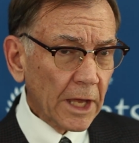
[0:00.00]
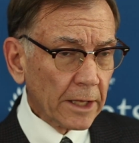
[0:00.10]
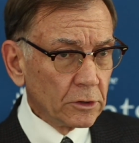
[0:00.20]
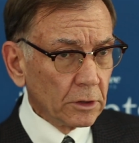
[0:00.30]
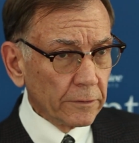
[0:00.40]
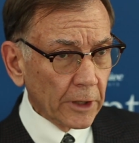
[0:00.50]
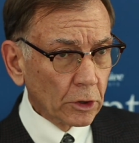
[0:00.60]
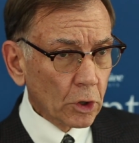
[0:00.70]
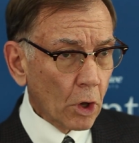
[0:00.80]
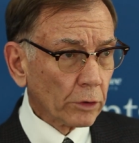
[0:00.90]
and they're
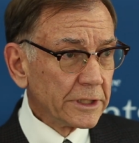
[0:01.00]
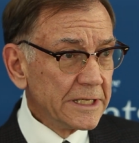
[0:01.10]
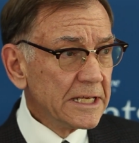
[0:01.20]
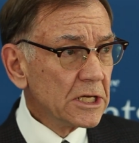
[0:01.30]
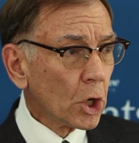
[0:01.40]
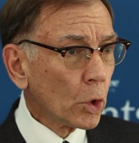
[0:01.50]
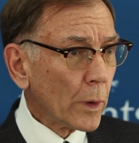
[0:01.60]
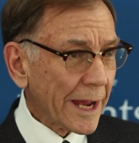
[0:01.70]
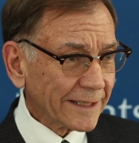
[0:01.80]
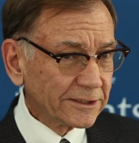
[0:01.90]
called
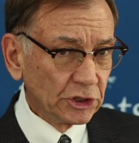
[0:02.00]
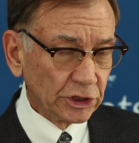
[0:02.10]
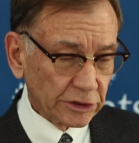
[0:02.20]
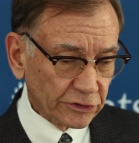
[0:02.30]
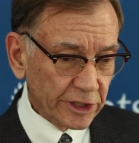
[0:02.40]
neoantigens.